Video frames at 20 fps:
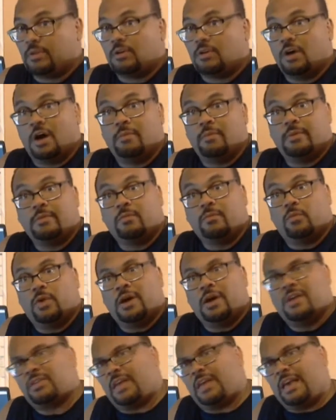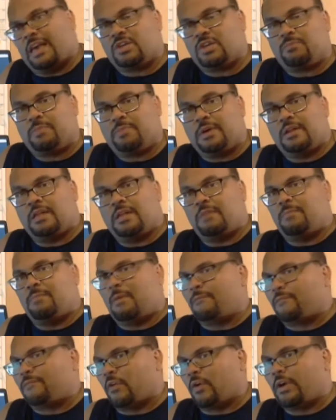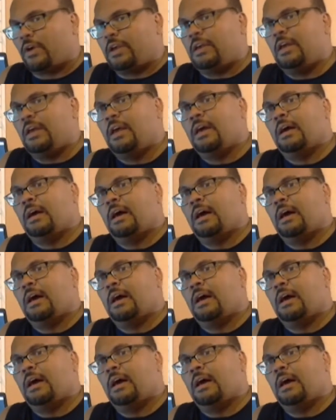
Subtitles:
Gallman was a speedy but very